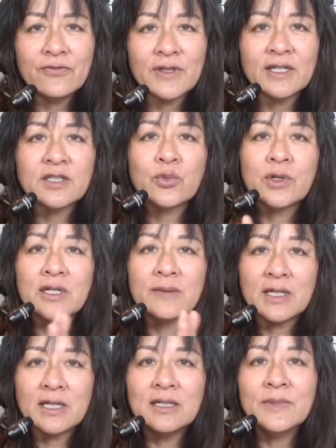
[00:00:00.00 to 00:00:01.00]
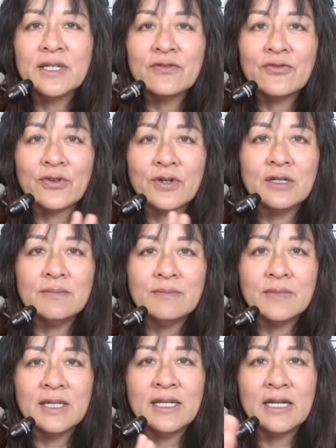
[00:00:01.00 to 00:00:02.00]
that's where i'm coming
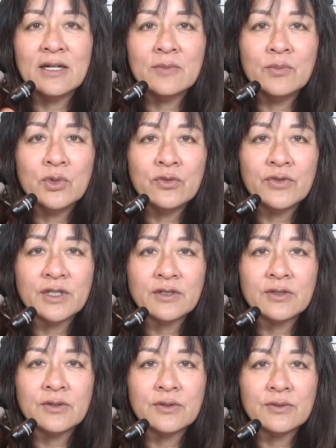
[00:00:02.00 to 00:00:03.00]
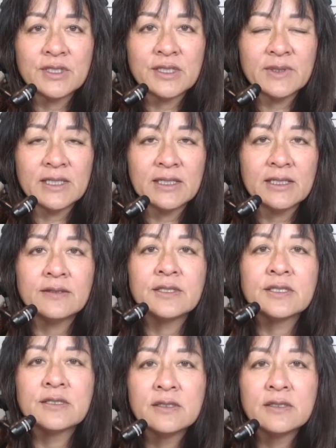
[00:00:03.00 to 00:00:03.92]
from and now i'm moving to something else yeah